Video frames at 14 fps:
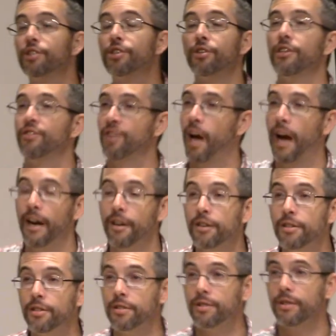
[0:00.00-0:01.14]
your
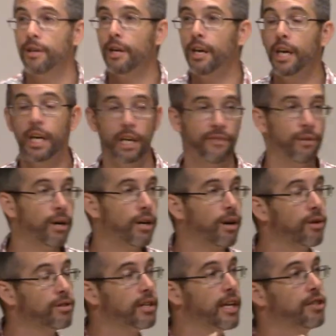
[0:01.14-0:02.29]
desires, even when it
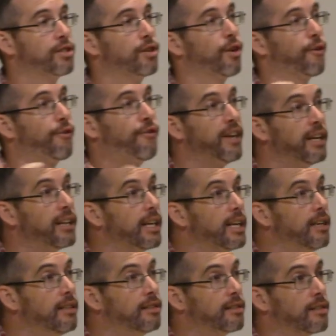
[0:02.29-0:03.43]
goes against your
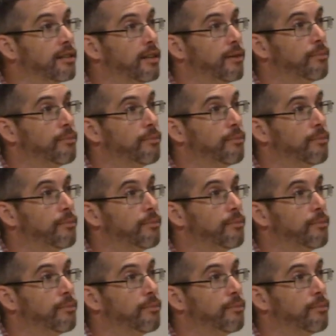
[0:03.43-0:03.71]
feelings,